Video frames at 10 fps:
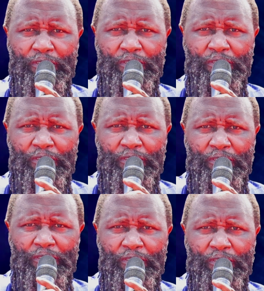
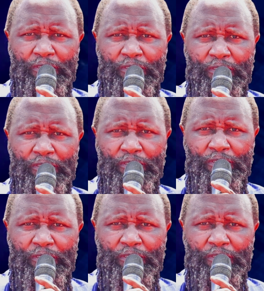
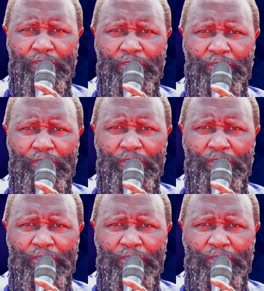Nothing is said.